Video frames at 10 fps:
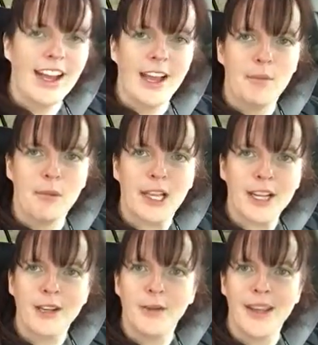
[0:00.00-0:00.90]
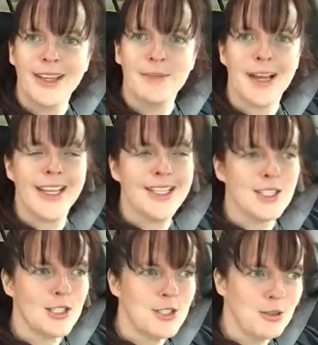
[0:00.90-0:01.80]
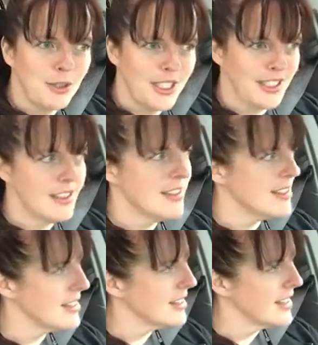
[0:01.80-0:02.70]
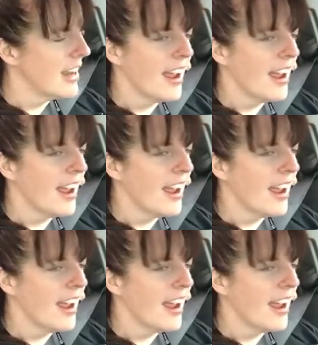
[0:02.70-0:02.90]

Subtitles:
I'm plugging away at my to-do list.